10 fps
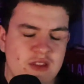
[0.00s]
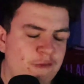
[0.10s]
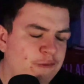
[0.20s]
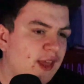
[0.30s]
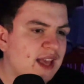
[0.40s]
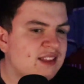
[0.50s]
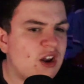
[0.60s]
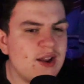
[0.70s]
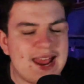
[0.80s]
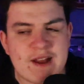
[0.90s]

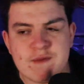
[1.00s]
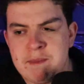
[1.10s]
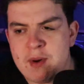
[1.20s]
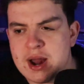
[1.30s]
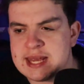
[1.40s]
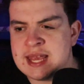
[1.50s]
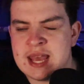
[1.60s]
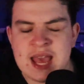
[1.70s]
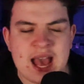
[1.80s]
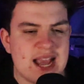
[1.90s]
Deflected on everybody.
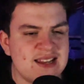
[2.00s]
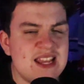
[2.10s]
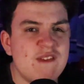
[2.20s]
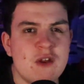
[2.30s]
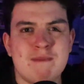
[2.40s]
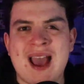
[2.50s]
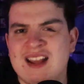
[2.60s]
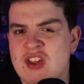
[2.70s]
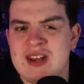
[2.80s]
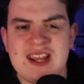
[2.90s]
I think even Marc
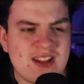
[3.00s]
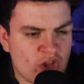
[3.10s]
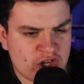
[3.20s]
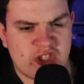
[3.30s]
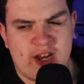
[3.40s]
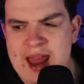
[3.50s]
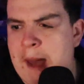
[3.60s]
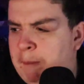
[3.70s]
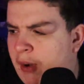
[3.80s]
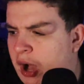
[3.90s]
Denis touched
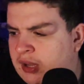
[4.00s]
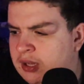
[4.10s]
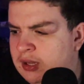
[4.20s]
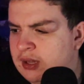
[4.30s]
that puck.